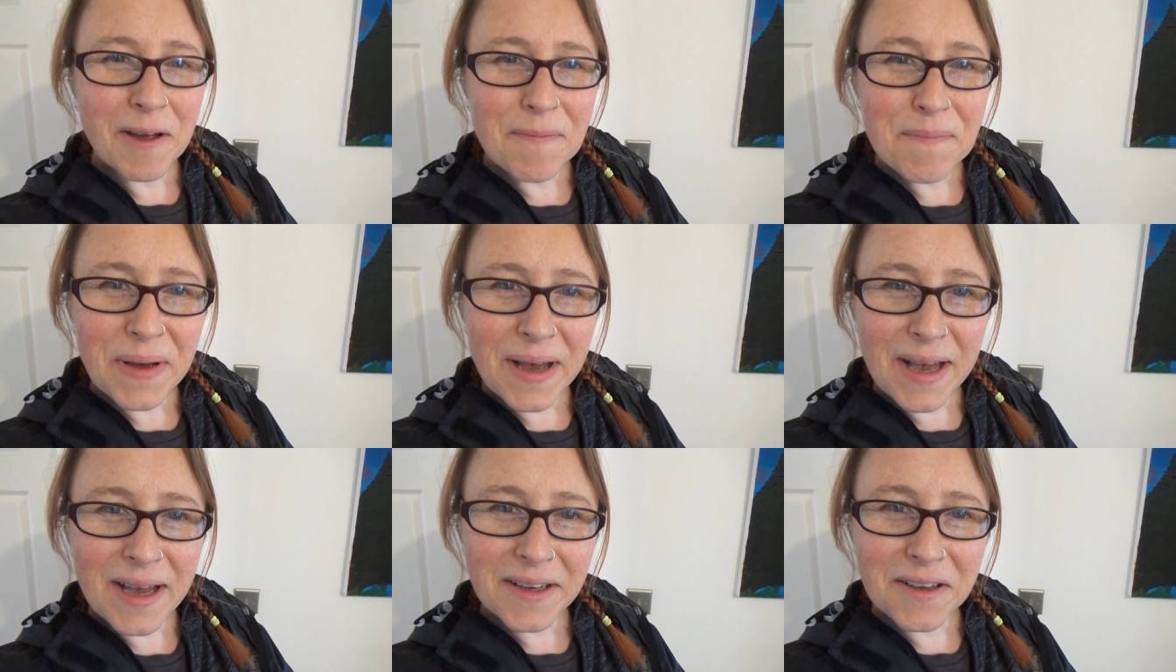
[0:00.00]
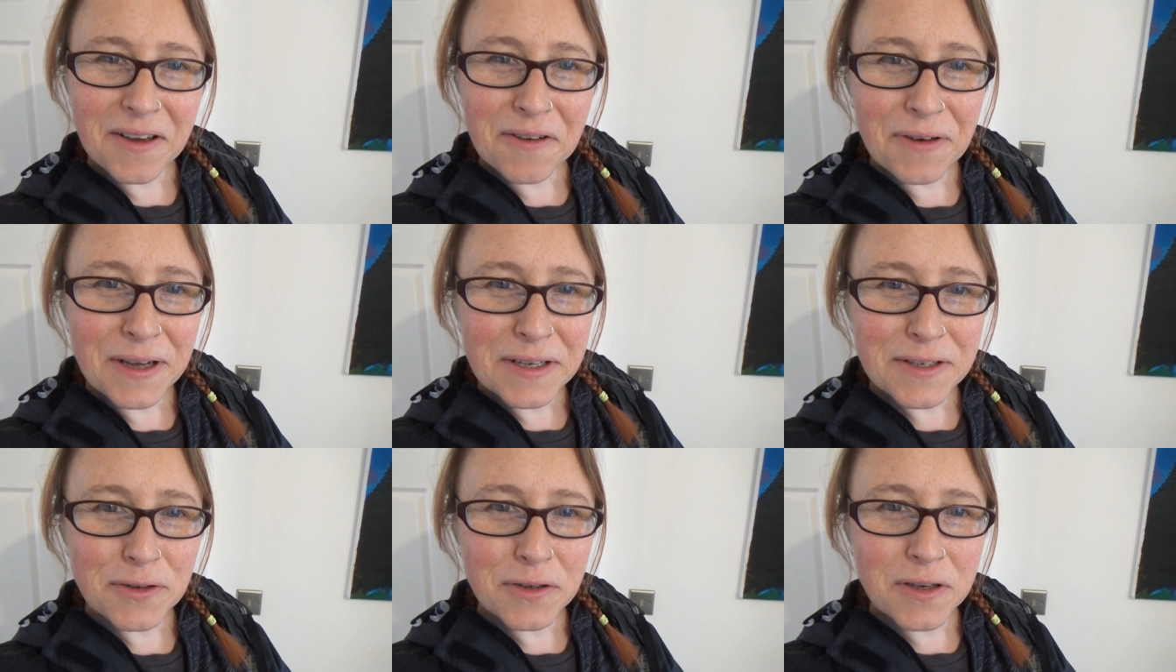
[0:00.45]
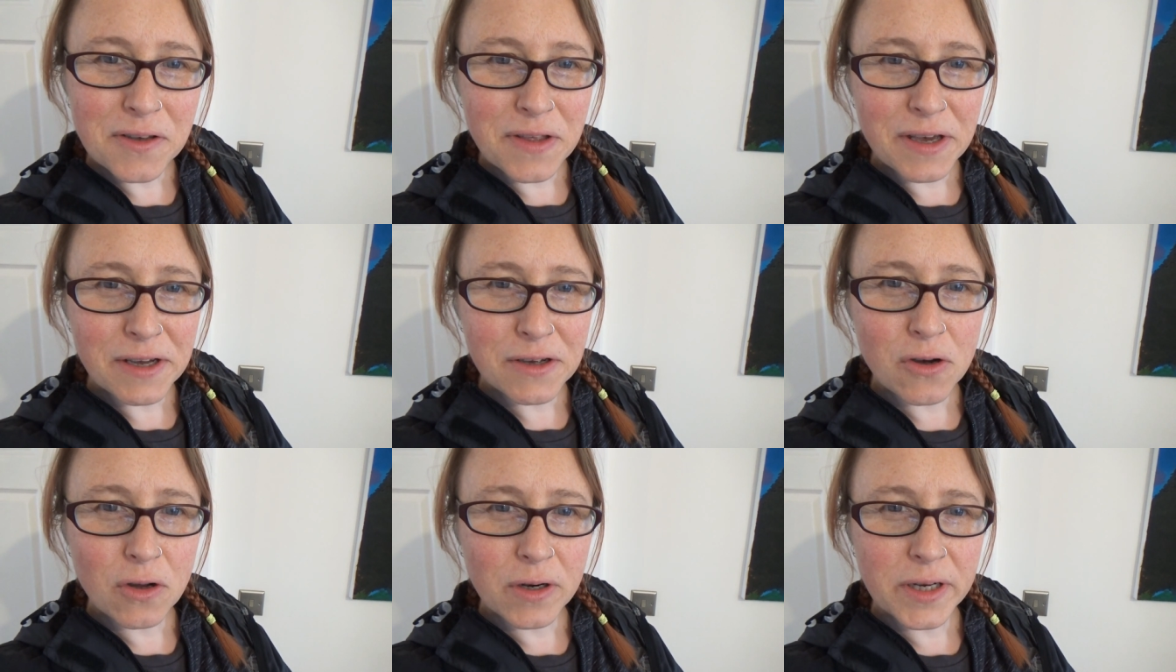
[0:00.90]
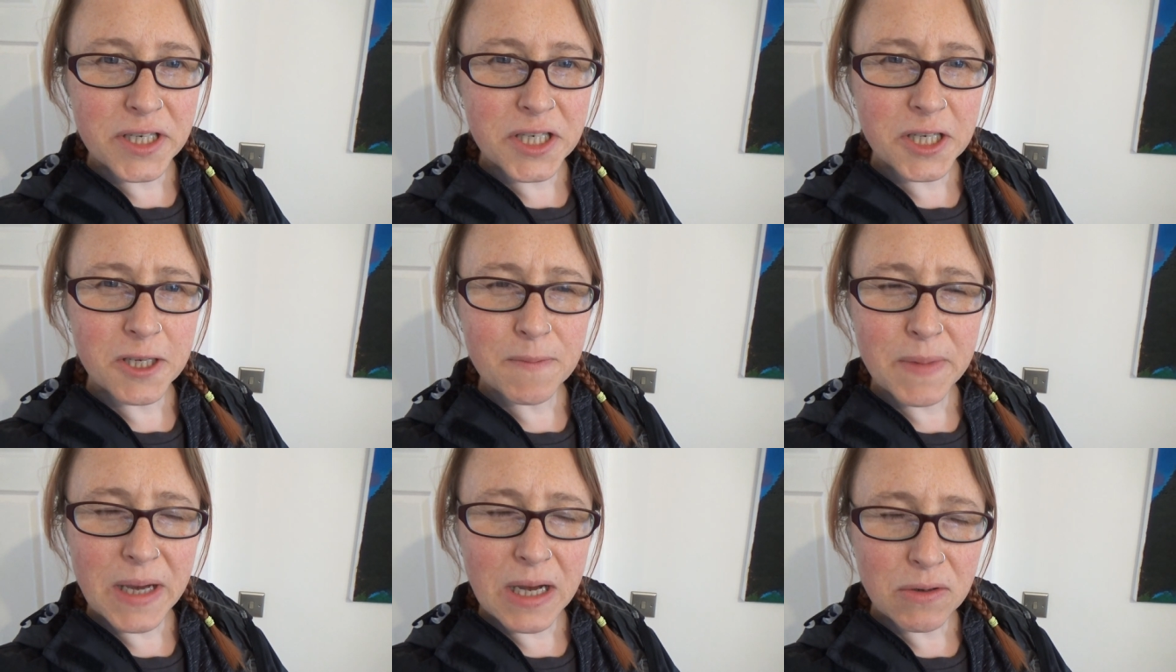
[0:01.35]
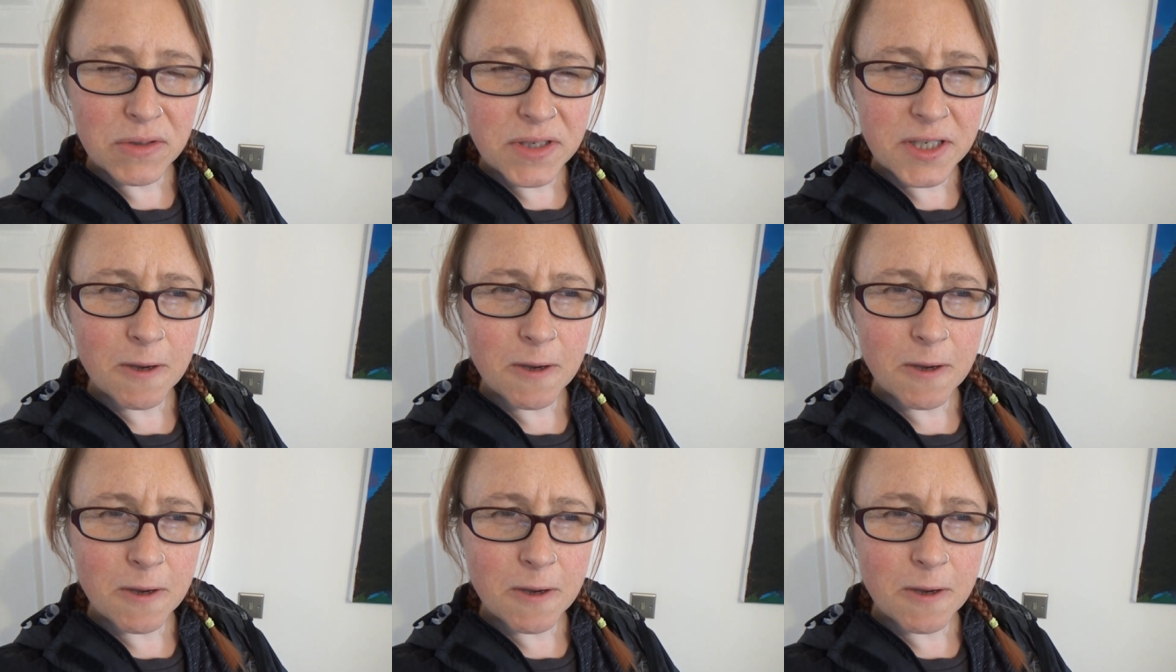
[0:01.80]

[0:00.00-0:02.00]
I'm back, I've had a look at that college email,